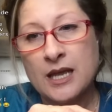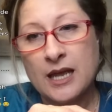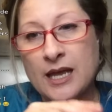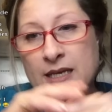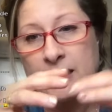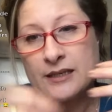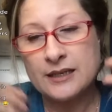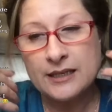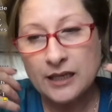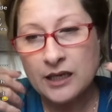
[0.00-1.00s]
and
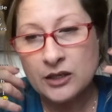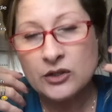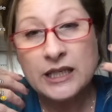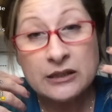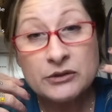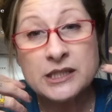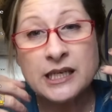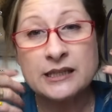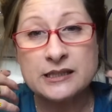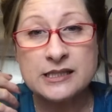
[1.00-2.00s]
it could
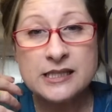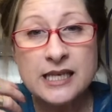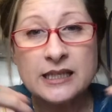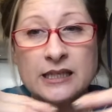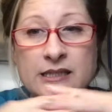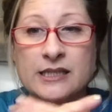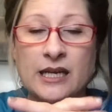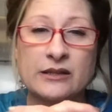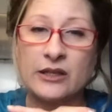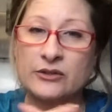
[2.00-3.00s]
irritate the skin
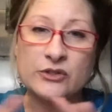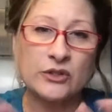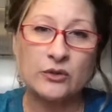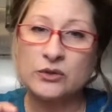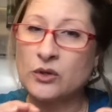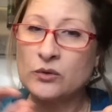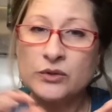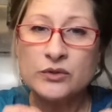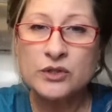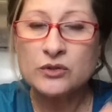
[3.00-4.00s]
inside there. So don't
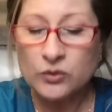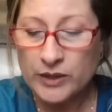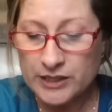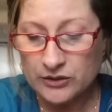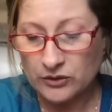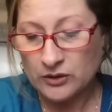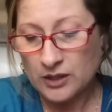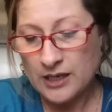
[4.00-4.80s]
use a tweezer.